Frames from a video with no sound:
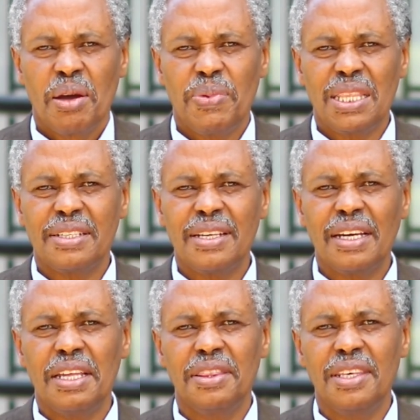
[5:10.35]
But the
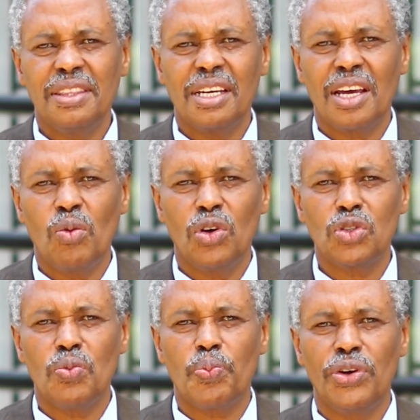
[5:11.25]
second thing that I
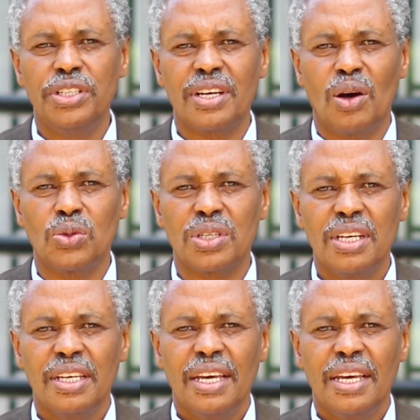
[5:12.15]
want to point out